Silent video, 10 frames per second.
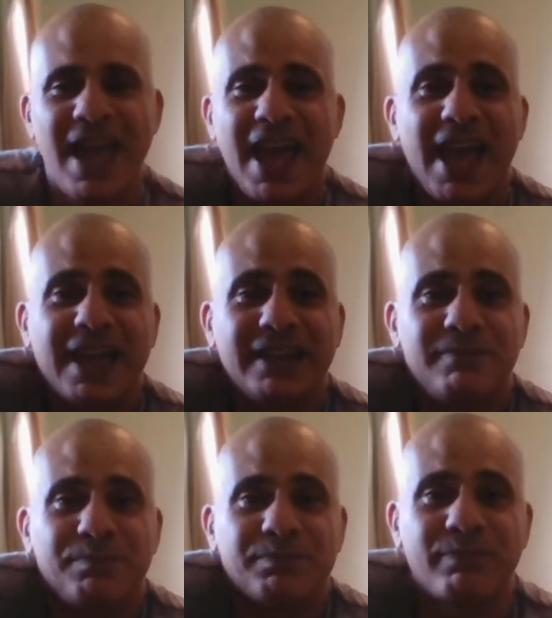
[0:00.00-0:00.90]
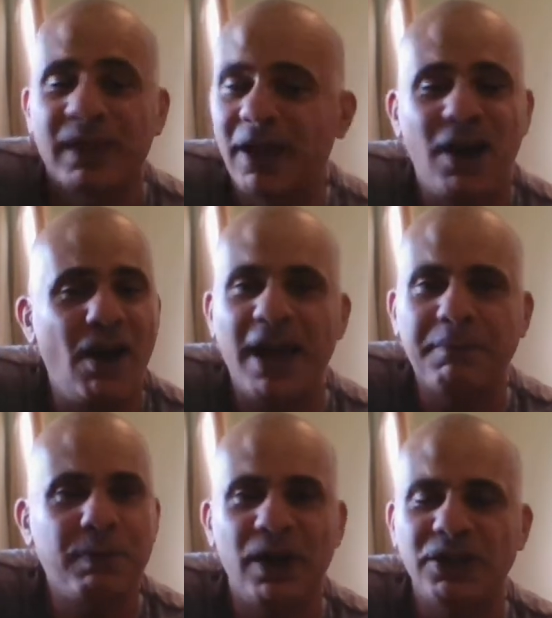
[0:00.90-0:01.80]
And I
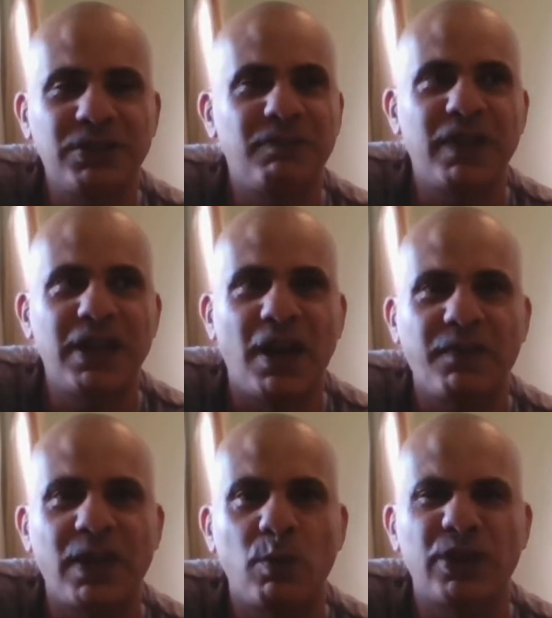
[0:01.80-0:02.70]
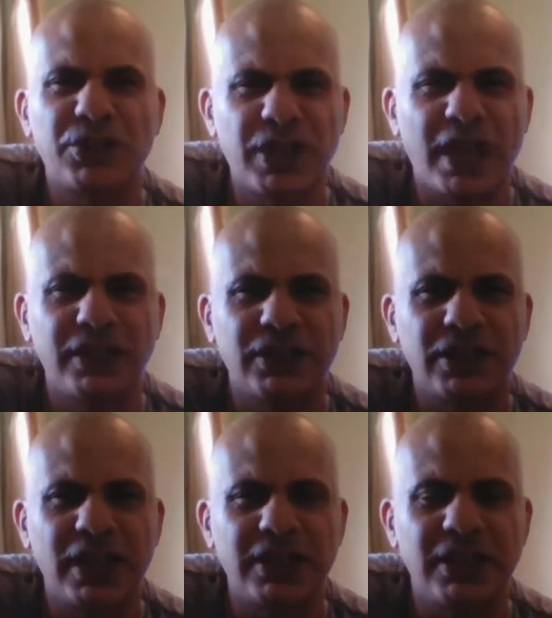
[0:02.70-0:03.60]
persevered, I think, with the second
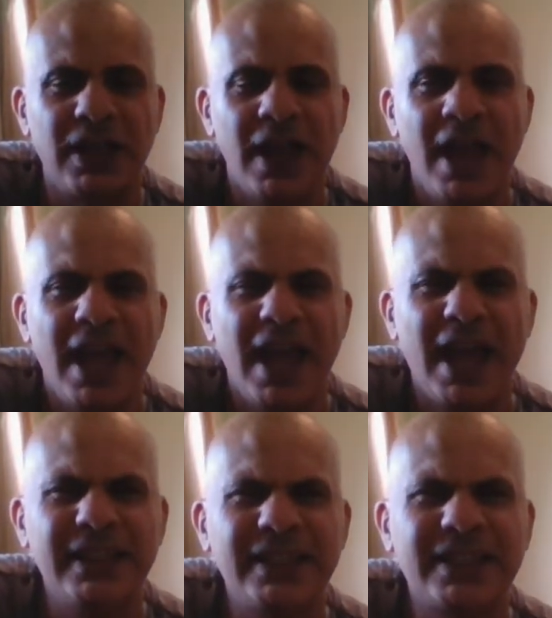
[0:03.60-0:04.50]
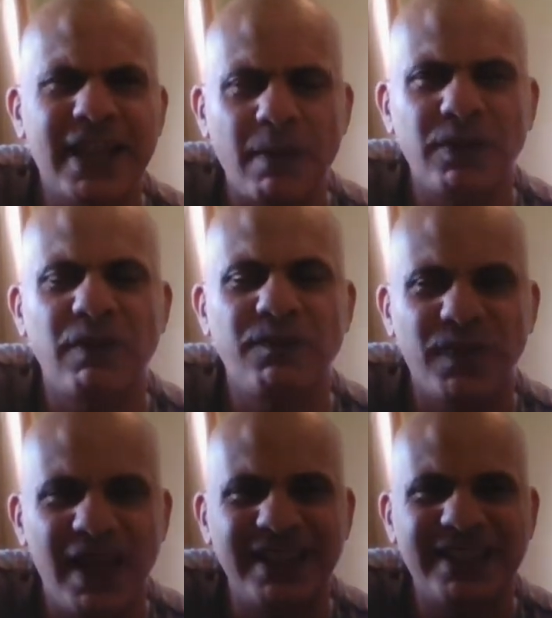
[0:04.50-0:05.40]
season and some of the
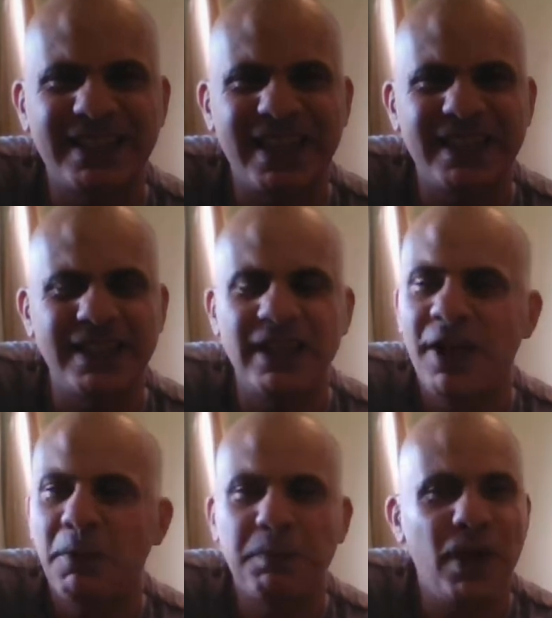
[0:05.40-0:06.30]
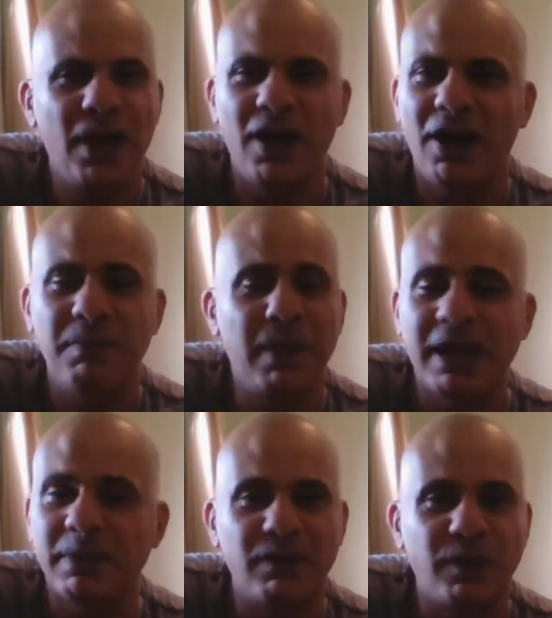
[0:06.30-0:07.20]
third season, but
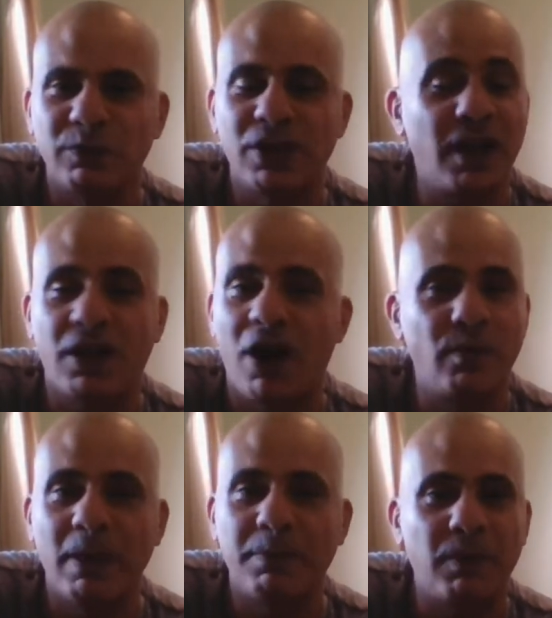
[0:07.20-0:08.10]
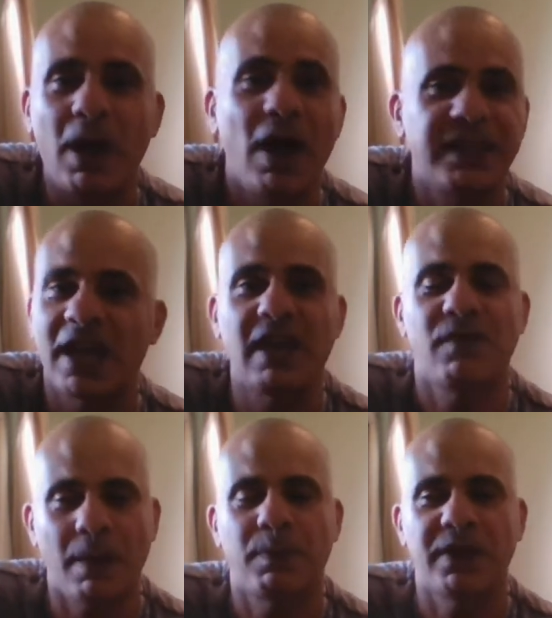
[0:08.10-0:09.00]
maybe the fourth, I can't remember. But I gave
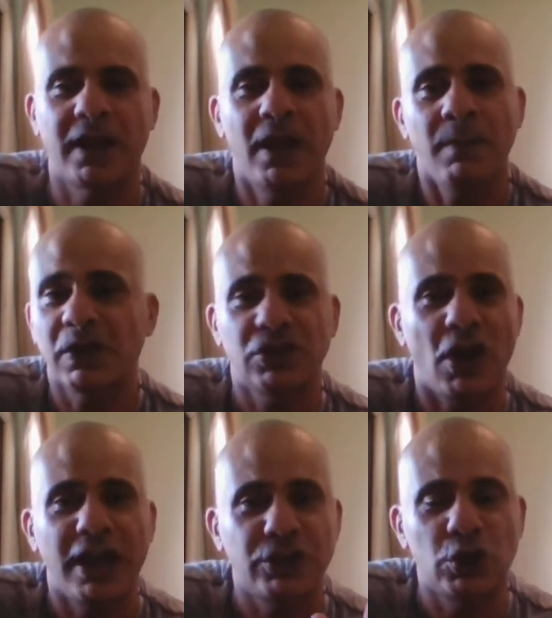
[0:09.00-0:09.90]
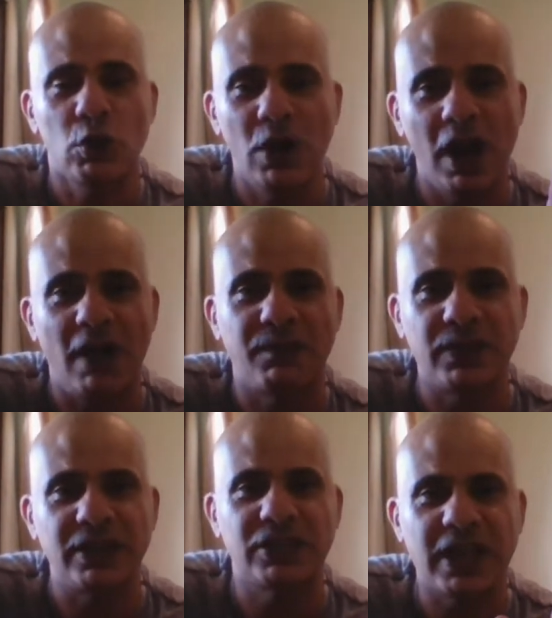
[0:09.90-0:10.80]
up on it because I do love
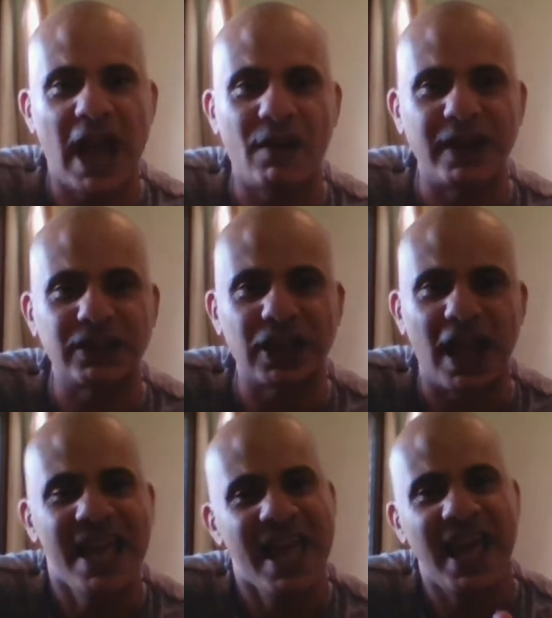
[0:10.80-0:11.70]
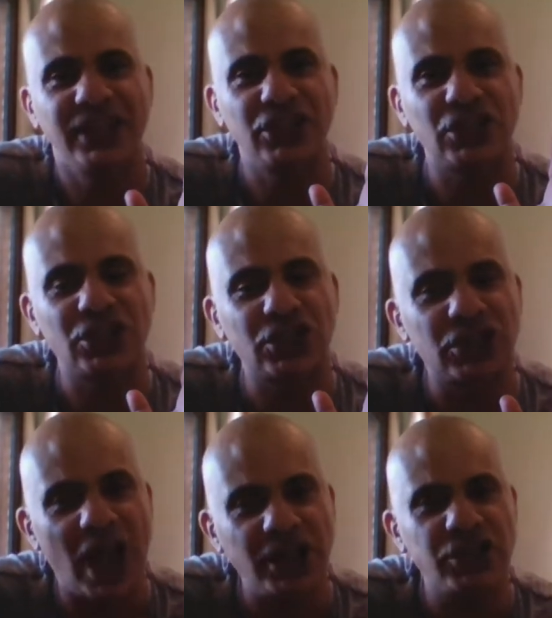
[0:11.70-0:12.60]
this character. And it's
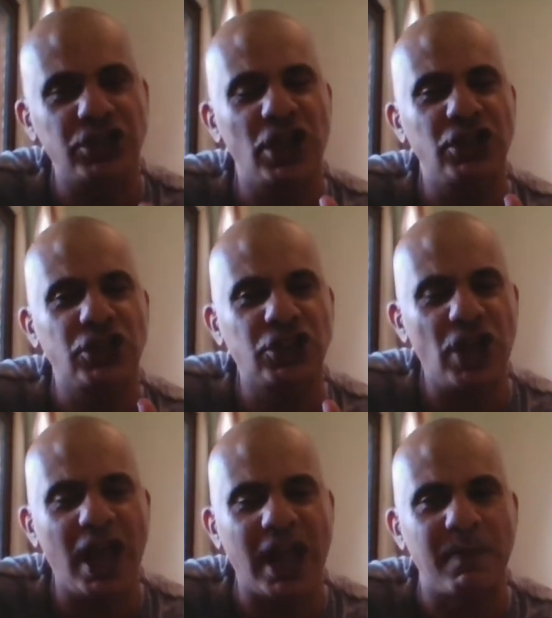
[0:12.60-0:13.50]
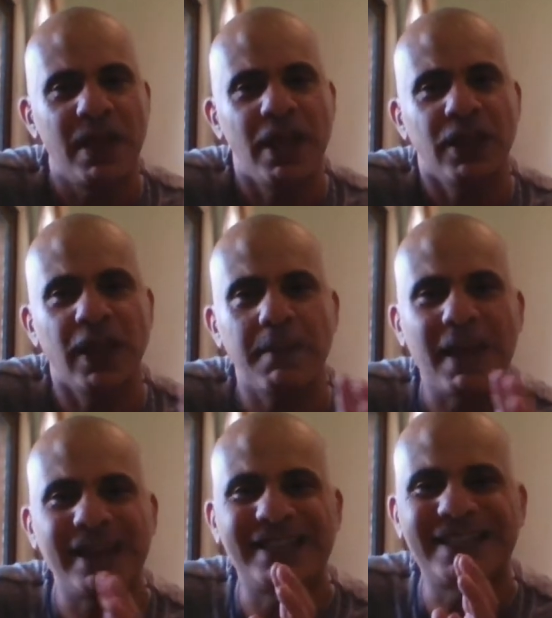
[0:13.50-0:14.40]
such a shame they
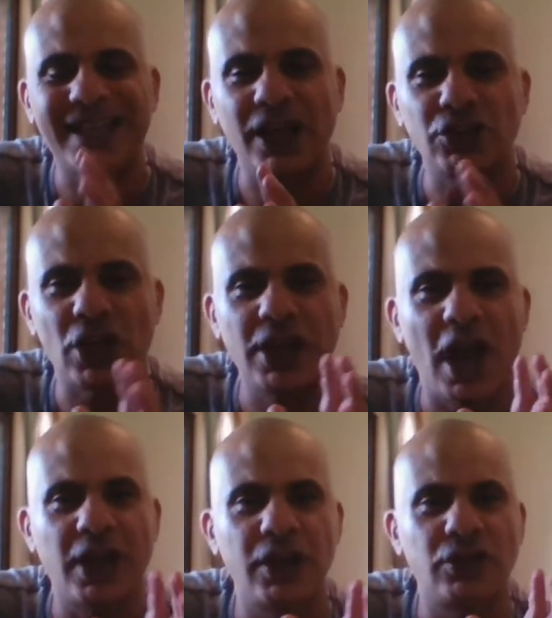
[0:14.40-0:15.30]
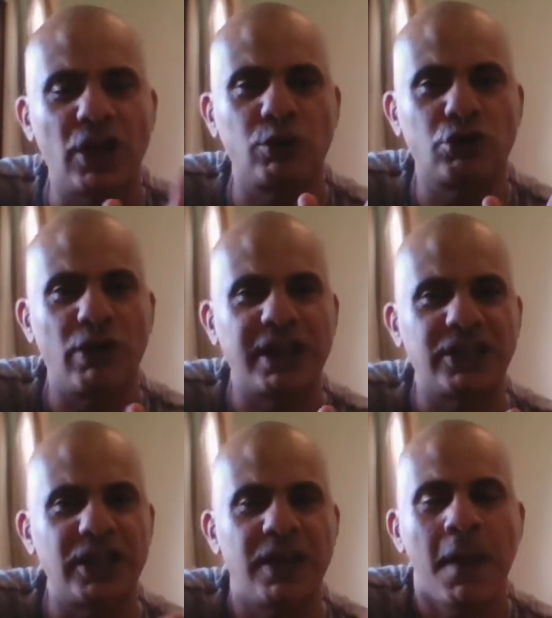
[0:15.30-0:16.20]
made such an
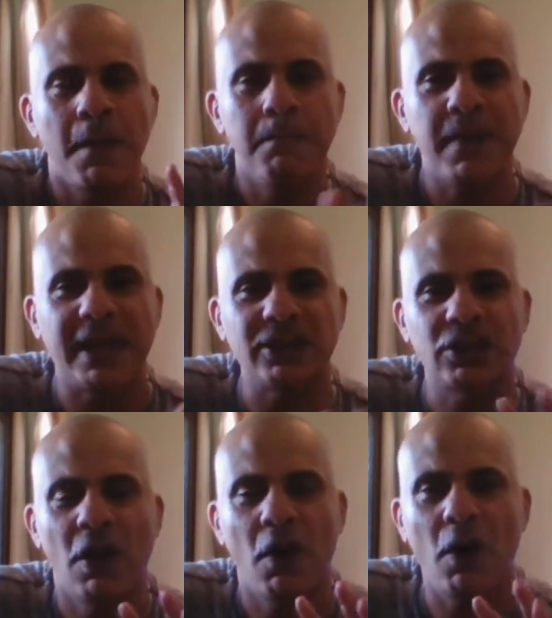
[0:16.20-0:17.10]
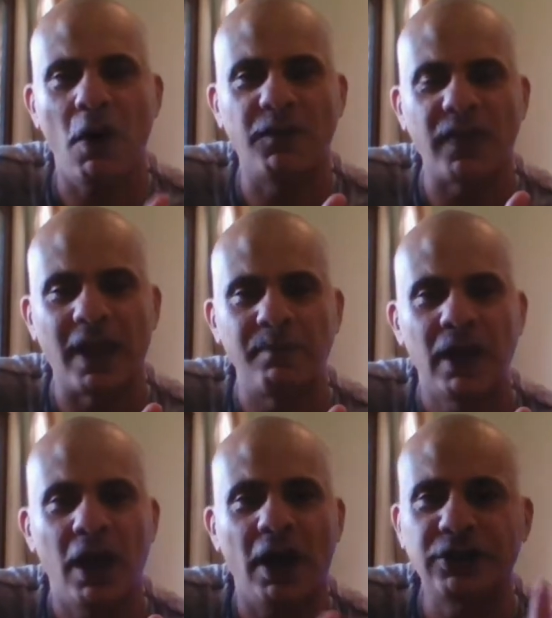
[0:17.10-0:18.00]
unadulterated mess of it.
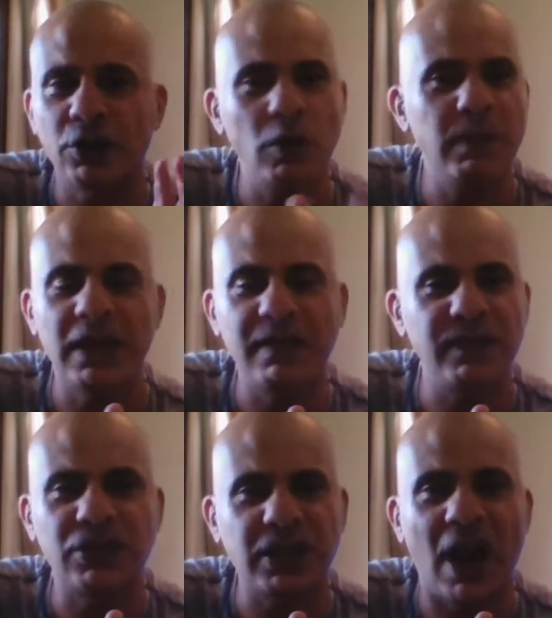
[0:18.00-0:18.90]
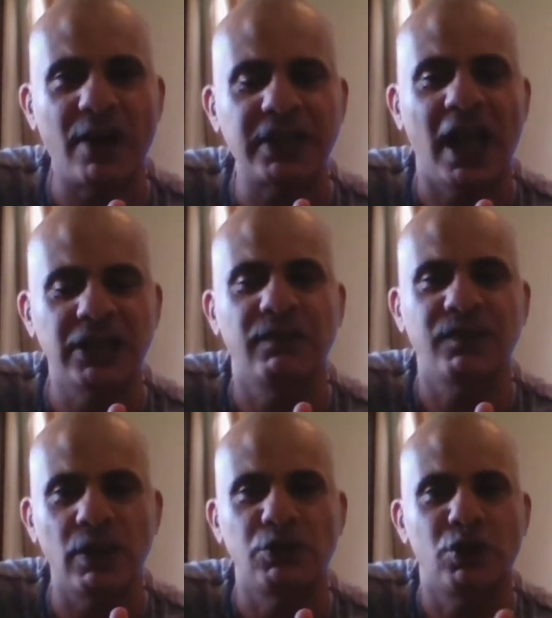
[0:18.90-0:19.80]
I do believe this character has a
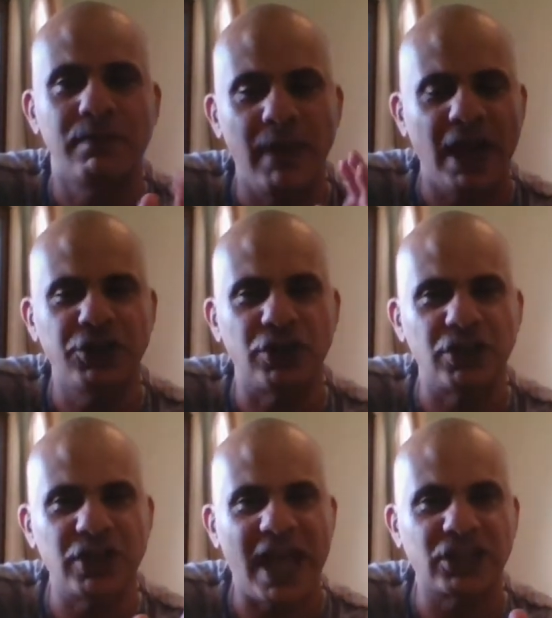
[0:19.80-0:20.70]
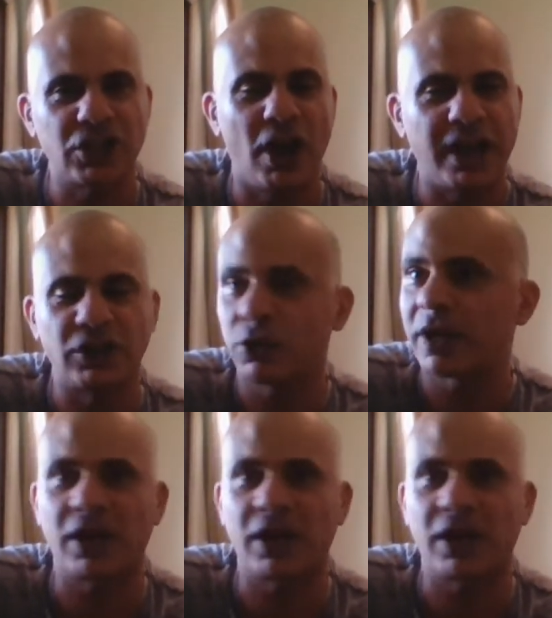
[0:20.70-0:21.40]
future. Imagine Zack Snyder doing